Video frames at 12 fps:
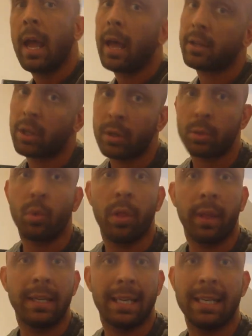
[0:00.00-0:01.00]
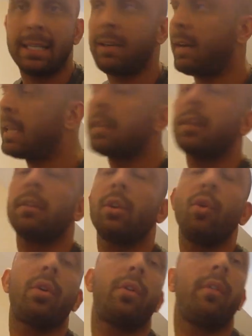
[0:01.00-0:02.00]
And so it's one thing to consider.
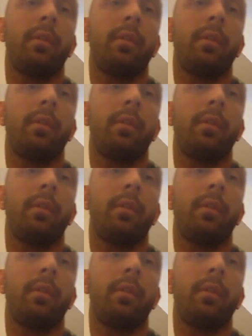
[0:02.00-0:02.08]
Your